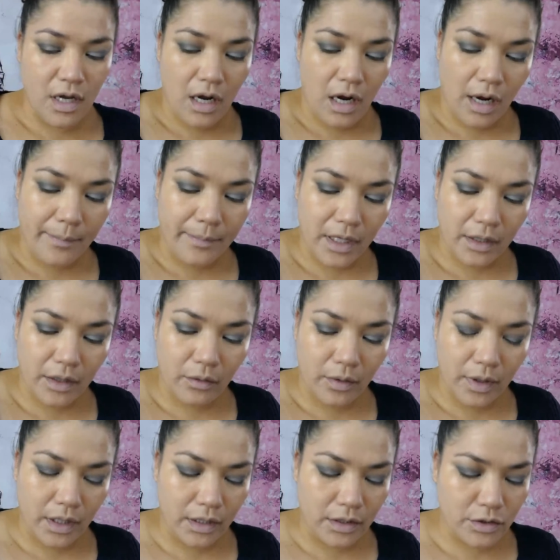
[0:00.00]
I'm going to go
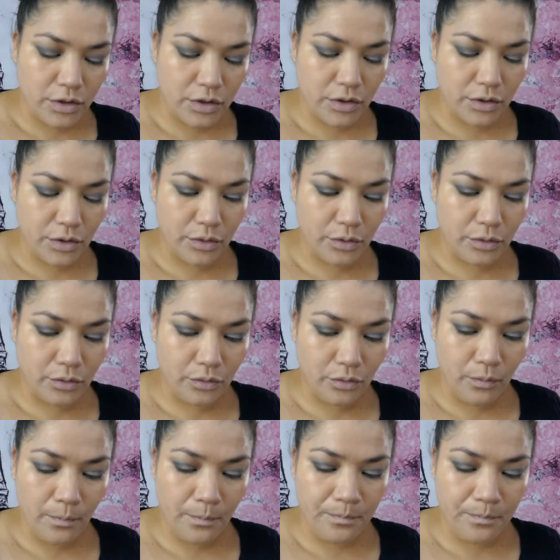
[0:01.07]
into